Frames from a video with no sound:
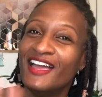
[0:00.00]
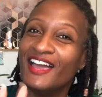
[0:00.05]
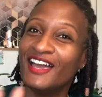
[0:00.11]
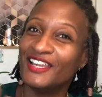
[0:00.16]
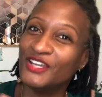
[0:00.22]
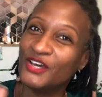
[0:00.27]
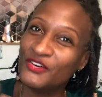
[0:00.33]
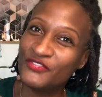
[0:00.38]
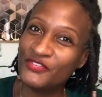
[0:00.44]

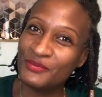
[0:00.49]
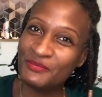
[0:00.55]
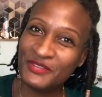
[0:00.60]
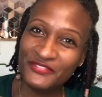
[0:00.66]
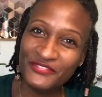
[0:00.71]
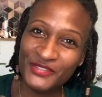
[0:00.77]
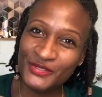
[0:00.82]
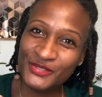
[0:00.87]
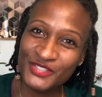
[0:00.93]
hello from the
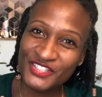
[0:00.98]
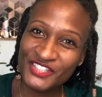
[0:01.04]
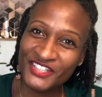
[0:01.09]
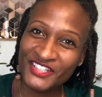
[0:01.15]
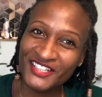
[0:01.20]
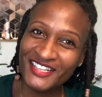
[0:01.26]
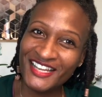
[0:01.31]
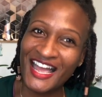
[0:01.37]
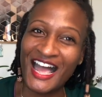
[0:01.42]

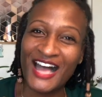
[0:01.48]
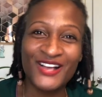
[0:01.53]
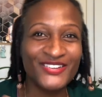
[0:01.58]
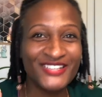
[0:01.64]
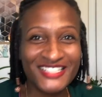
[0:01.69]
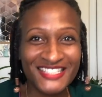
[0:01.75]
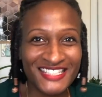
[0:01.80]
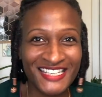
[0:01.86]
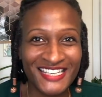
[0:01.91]
future. How
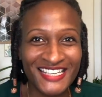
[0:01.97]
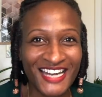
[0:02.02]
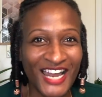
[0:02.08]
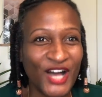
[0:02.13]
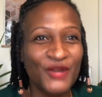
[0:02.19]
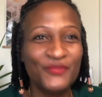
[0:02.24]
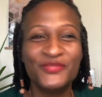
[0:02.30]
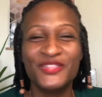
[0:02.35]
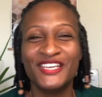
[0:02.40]
is it? I
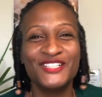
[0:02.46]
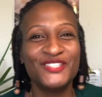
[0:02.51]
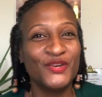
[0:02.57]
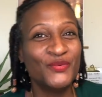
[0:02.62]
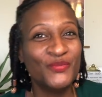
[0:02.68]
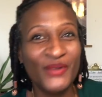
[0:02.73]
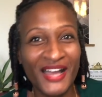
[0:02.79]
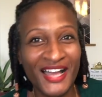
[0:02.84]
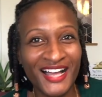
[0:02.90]
hope things are
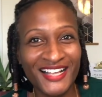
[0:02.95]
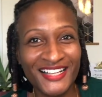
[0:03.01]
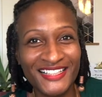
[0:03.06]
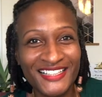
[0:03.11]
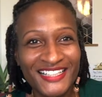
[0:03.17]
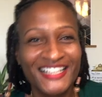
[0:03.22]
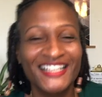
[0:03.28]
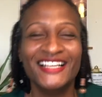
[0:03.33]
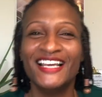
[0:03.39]

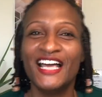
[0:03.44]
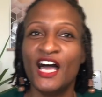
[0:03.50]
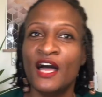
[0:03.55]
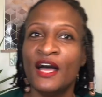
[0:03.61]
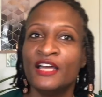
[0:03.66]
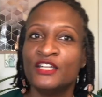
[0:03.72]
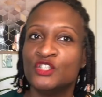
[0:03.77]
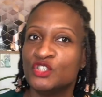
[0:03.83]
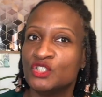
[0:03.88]
well.
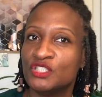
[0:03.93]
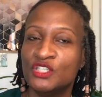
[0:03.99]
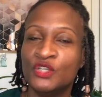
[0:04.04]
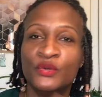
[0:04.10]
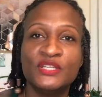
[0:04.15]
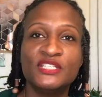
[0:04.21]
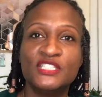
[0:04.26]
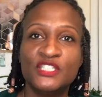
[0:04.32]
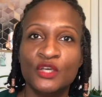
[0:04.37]
You
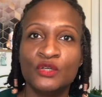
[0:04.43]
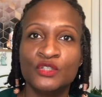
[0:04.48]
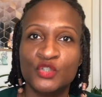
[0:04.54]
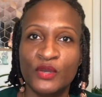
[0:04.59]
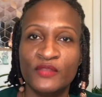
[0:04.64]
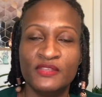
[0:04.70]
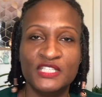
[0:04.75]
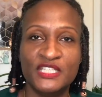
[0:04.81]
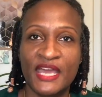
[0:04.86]
can still
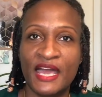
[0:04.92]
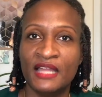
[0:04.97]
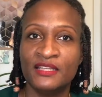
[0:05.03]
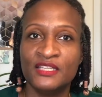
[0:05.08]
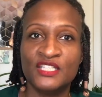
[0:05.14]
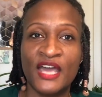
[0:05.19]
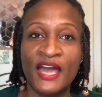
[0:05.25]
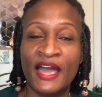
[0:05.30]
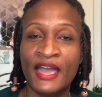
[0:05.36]
join the
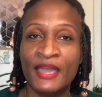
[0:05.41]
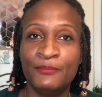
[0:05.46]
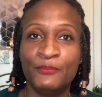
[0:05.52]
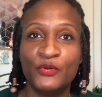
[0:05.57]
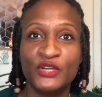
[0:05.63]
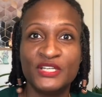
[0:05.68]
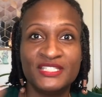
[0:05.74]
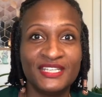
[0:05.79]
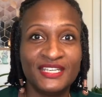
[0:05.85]
challenge. I
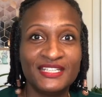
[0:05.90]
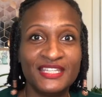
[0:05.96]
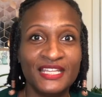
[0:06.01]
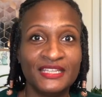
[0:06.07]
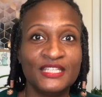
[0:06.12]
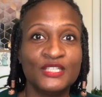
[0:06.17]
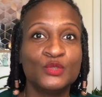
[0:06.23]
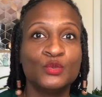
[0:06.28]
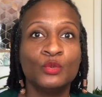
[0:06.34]
predict
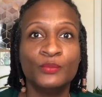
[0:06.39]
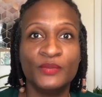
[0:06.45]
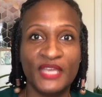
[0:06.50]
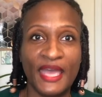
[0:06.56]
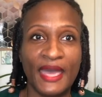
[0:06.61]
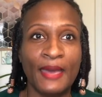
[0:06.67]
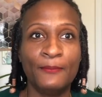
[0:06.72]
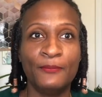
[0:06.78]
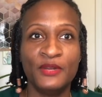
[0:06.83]
that this will be
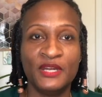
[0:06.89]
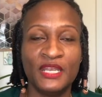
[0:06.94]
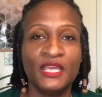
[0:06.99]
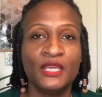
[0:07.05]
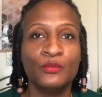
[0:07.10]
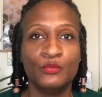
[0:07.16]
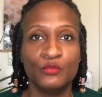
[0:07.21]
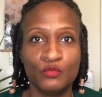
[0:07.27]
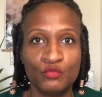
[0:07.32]

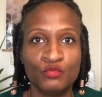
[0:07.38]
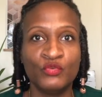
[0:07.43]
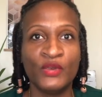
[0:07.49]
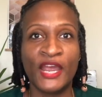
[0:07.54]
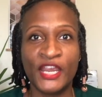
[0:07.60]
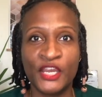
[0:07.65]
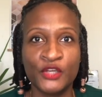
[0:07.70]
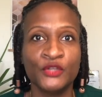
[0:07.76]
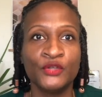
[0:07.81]
happening
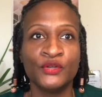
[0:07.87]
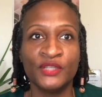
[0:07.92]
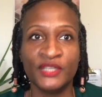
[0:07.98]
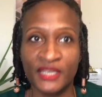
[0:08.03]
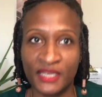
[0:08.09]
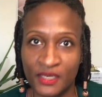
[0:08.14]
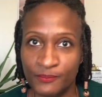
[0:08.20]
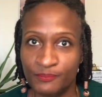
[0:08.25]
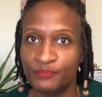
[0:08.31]

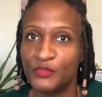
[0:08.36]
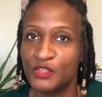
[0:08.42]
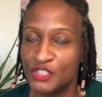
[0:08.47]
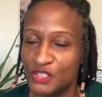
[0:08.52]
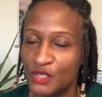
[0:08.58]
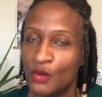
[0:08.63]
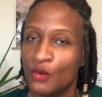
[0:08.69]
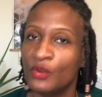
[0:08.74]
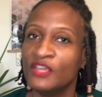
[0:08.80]
regularly.
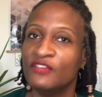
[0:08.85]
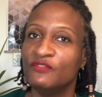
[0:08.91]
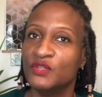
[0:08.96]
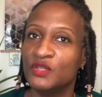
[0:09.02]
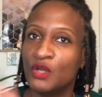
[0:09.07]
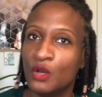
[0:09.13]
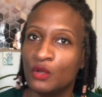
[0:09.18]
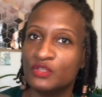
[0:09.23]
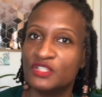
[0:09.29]
So if
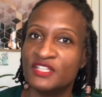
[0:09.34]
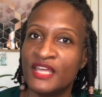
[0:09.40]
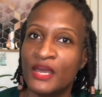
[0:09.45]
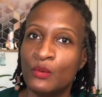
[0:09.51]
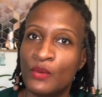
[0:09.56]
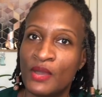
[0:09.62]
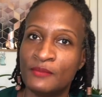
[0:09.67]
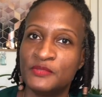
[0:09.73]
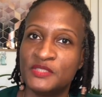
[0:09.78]
you go to
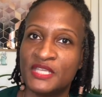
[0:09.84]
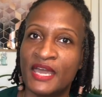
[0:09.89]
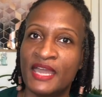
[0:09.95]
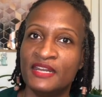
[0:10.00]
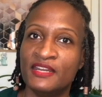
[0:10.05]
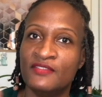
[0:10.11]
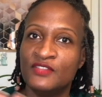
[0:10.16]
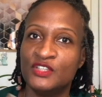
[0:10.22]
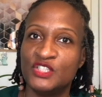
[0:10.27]
that
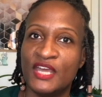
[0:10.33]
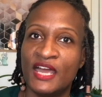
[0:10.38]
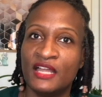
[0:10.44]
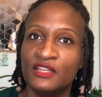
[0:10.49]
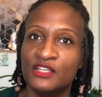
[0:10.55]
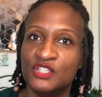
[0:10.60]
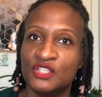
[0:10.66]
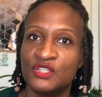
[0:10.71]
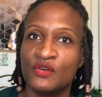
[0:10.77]
website and the
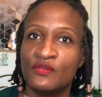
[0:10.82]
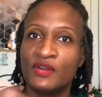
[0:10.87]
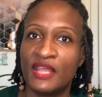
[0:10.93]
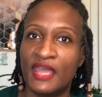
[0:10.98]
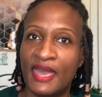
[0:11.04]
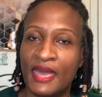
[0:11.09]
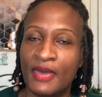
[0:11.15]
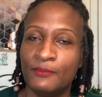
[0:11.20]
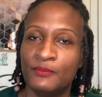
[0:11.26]
challenge has already
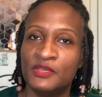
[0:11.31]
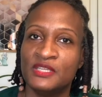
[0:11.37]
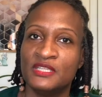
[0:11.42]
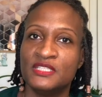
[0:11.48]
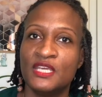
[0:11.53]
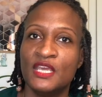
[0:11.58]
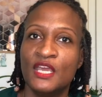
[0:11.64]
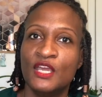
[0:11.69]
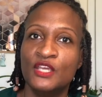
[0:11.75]

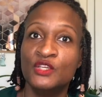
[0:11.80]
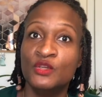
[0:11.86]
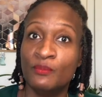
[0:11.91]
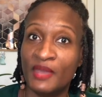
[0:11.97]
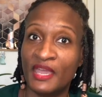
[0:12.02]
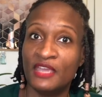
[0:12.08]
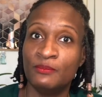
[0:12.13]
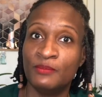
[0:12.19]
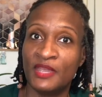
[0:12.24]
happened, you
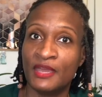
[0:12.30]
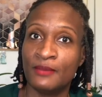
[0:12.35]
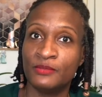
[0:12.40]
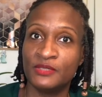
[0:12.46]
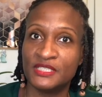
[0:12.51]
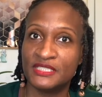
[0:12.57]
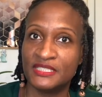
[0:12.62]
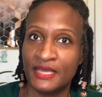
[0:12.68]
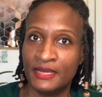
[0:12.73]
may be able
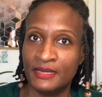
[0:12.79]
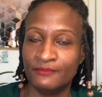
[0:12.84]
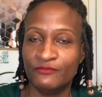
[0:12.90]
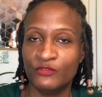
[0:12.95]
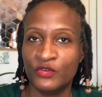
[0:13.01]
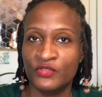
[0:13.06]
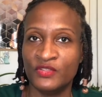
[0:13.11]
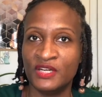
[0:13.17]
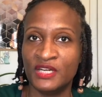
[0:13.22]
to sign up
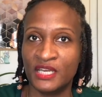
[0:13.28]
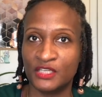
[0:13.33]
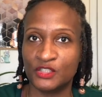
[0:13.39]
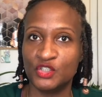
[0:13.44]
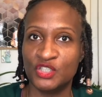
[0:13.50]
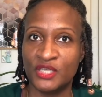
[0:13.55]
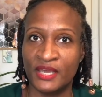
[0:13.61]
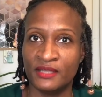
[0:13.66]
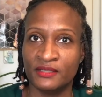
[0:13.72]
for the next
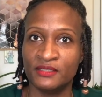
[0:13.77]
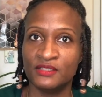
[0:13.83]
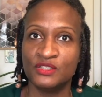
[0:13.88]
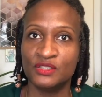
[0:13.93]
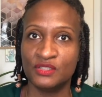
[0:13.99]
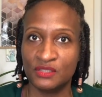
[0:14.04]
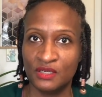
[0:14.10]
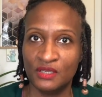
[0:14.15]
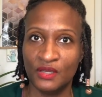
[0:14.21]

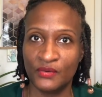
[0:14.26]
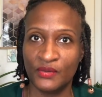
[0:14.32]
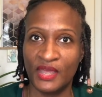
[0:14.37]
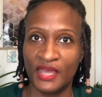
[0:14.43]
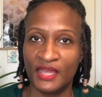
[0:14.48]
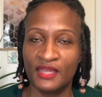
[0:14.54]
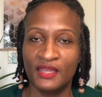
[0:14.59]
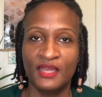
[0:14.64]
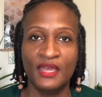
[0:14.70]
challenge,
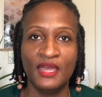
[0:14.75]
okay?